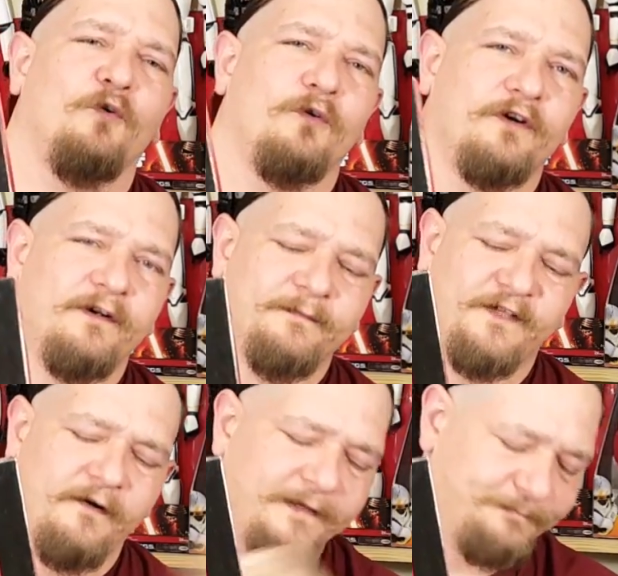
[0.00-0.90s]
Order, I'm
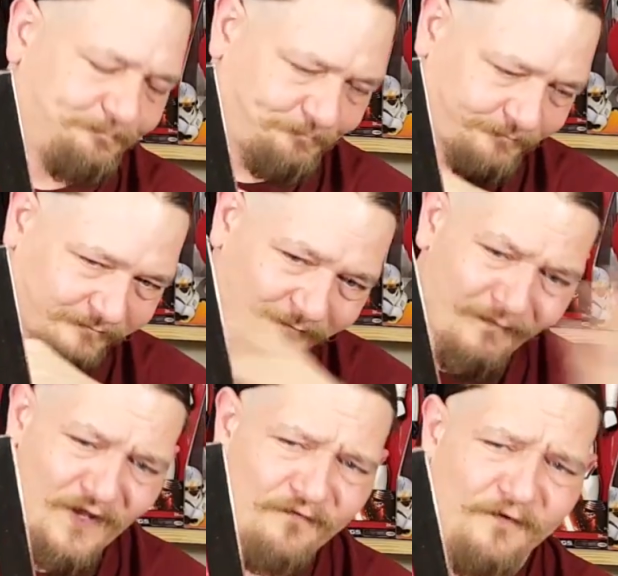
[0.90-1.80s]
sorry.
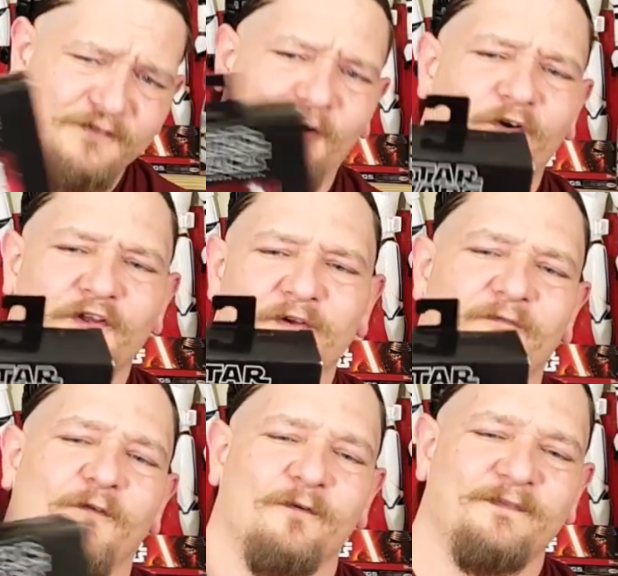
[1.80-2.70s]
First Order
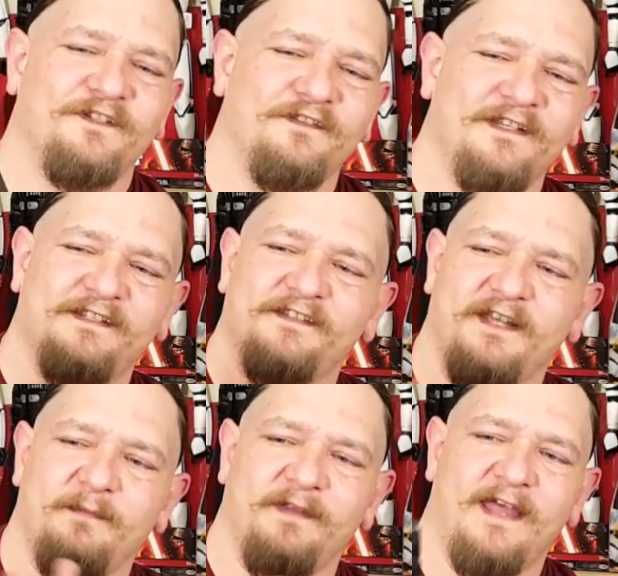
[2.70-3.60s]
uniforms, this is
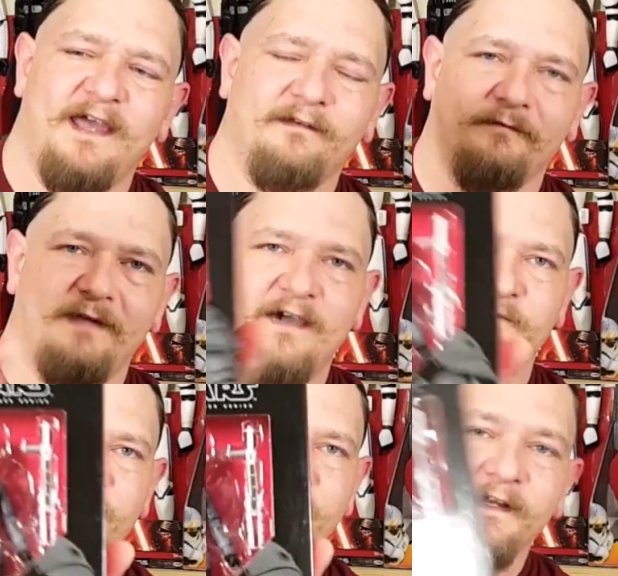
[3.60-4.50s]
him in that
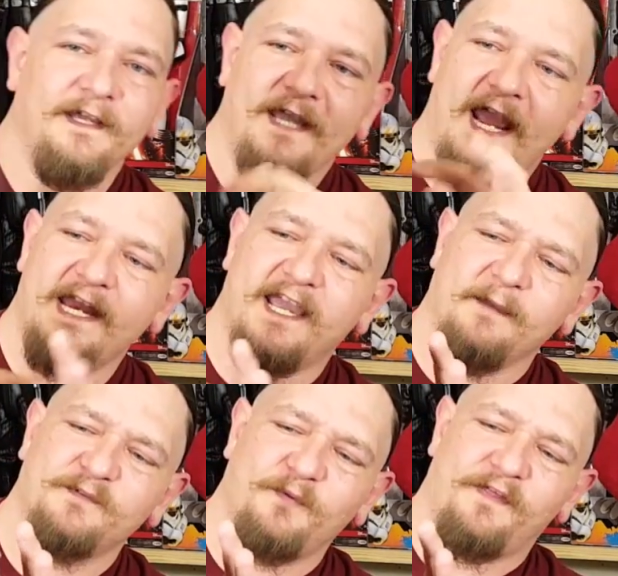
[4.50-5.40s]
outfit. And he
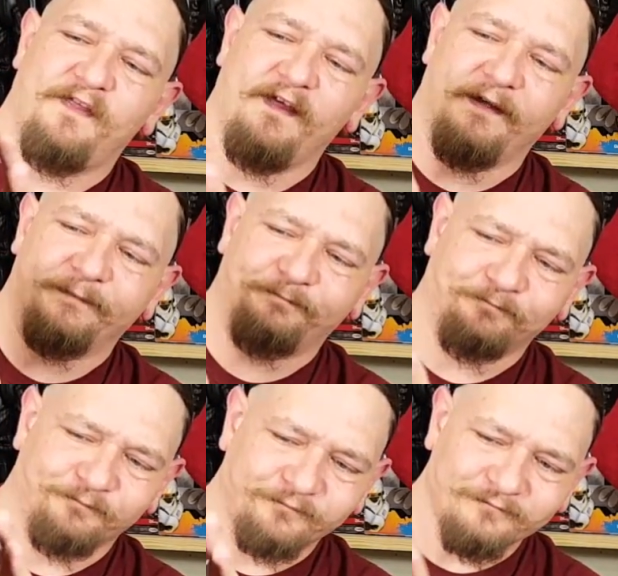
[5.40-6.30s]
comes with the
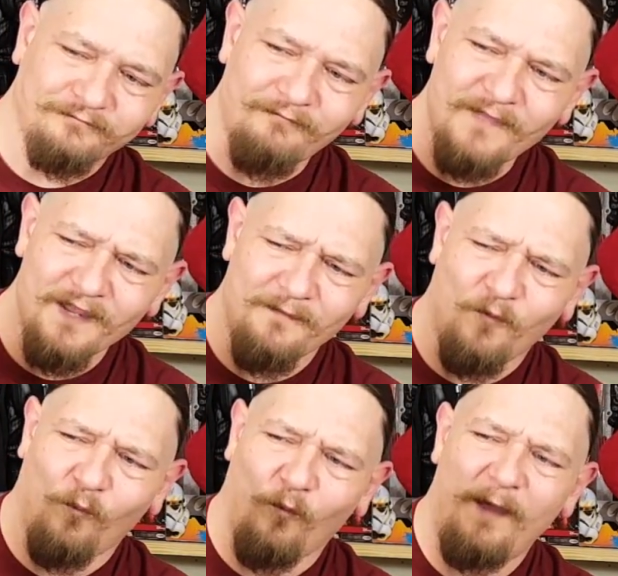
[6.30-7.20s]

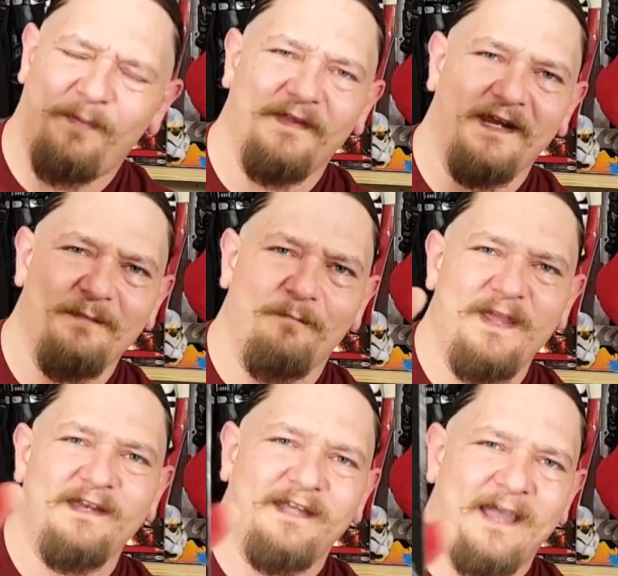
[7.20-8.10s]
weapon that he
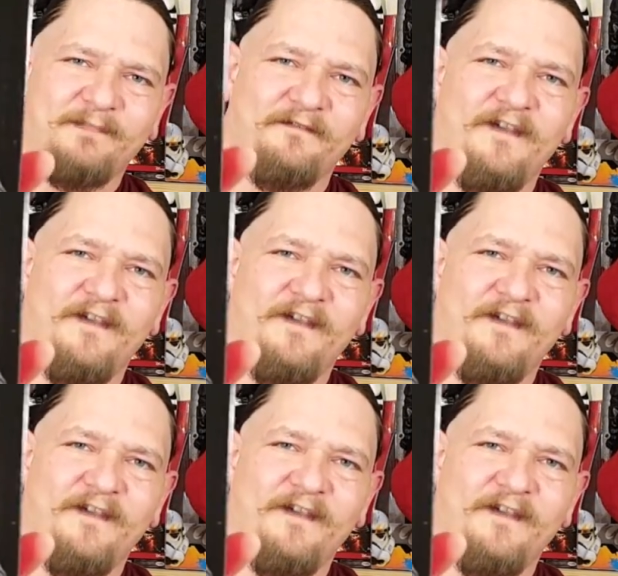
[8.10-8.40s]
beat Captain